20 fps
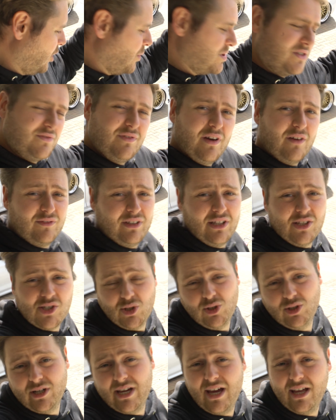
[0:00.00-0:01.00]
Always a 15,
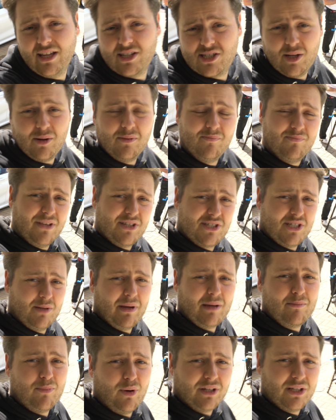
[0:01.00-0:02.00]
so yeah, so this is a
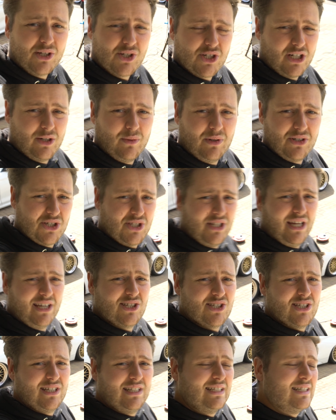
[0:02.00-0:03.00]
big boy this year, which is nice.